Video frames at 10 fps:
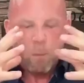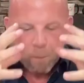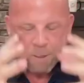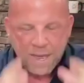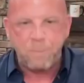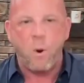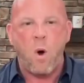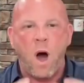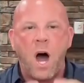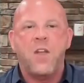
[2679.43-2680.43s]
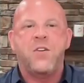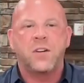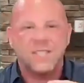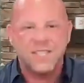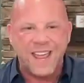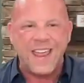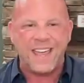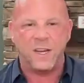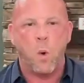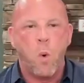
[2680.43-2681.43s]
People
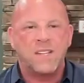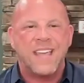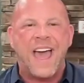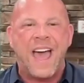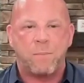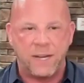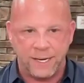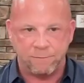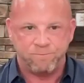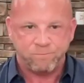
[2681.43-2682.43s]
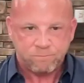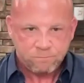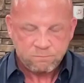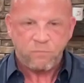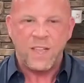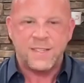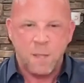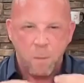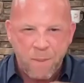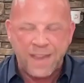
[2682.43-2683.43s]
understand what's happening. It's
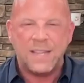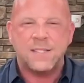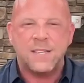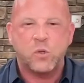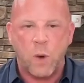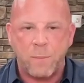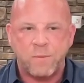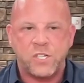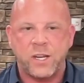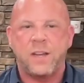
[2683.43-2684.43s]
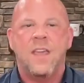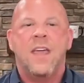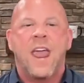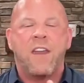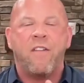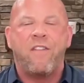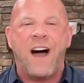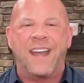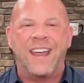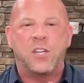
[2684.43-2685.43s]
the biggest disruption in
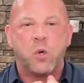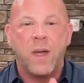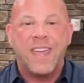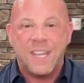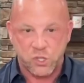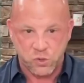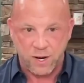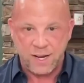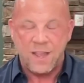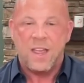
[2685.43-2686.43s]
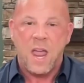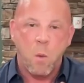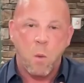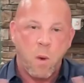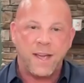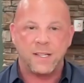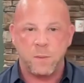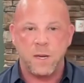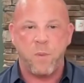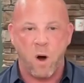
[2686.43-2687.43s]
financial history, and we get to be a
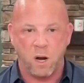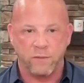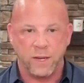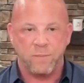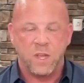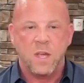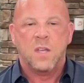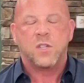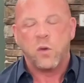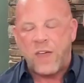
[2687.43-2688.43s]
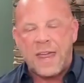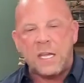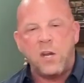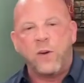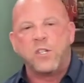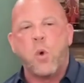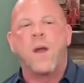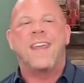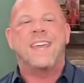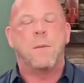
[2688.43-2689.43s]
part of it. So thank you for
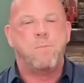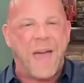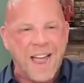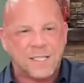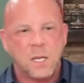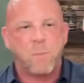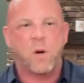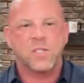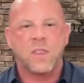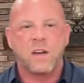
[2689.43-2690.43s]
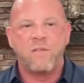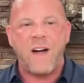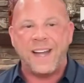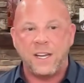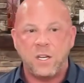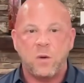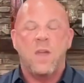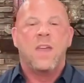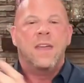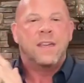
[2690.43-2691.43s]
joining. Get back to the person that invited you.
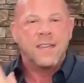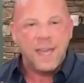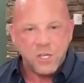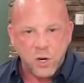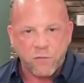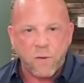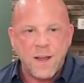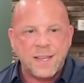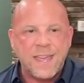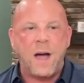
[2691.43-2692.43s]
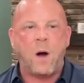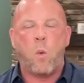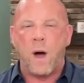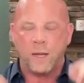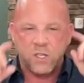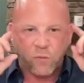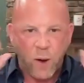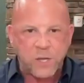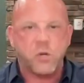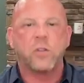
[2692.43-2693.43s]
Get your free account while it's
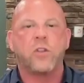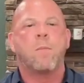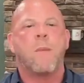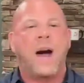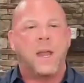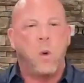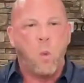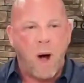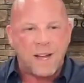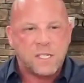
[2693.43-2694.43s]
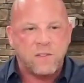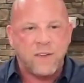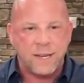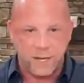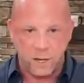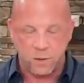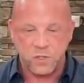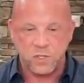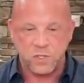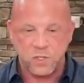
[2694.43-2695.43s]
fresh on your mind. Watch the
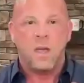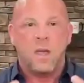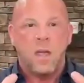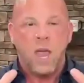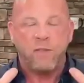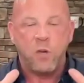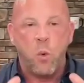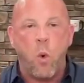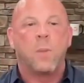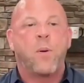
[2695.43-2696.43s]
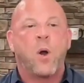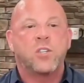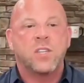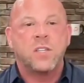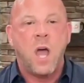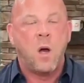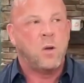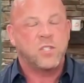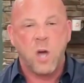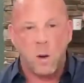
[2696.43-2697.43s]
videos. If you want to purchase
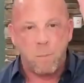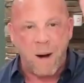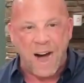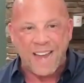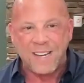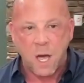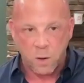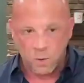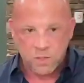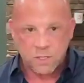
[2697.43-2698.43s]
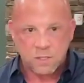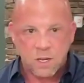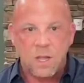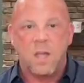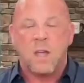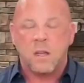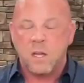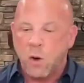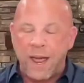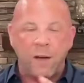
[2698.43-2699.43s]
nodes, go to buy nodes,
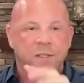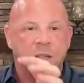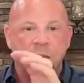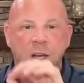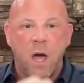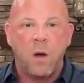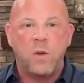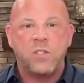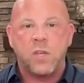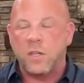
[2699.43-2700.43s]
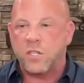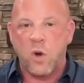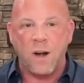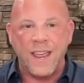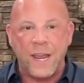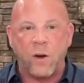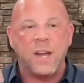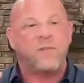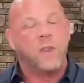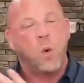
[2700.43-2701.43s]
go down to the nodes, start
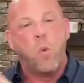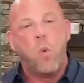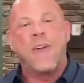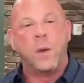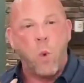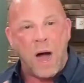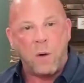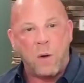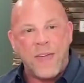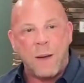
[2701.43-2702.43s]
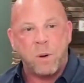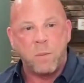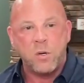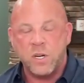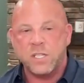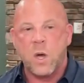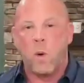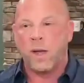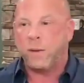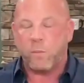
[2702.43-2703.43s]
entering for the win while that promotion is
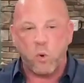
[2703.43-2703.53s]
going.